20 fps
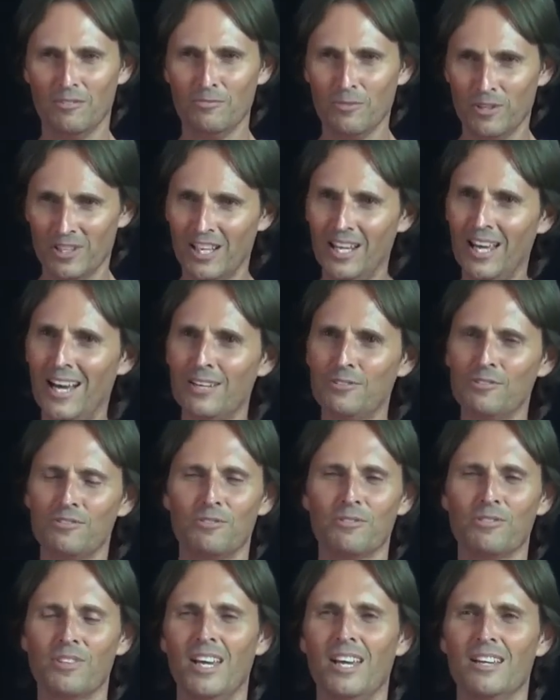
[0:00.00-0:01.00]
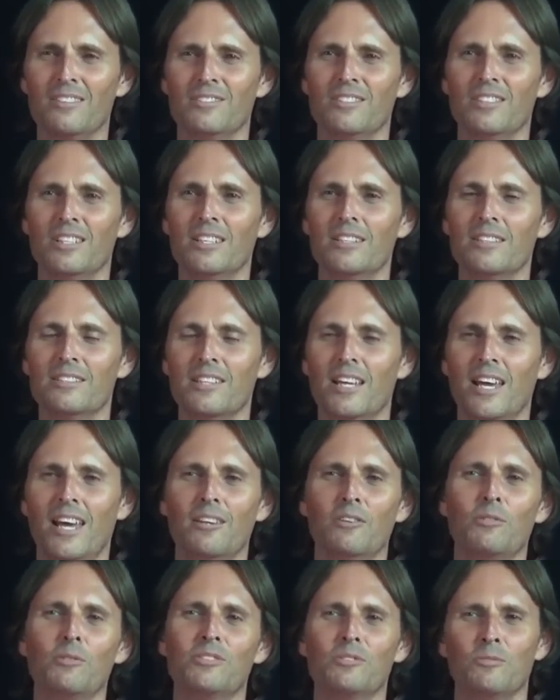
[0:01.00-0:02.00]
for the last 2,000 years
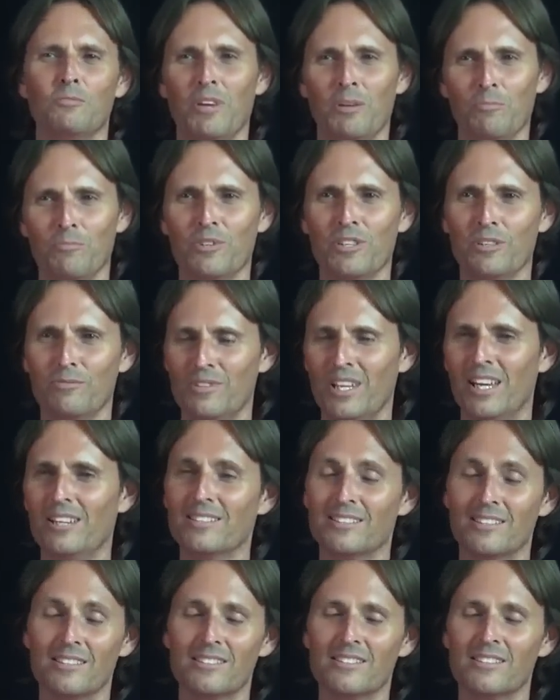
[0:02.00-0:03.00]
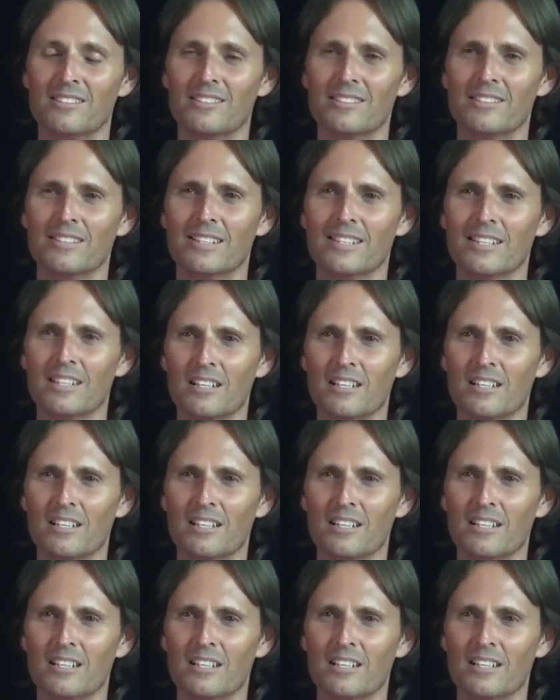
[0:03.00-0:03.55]
and who has a memory of that existence.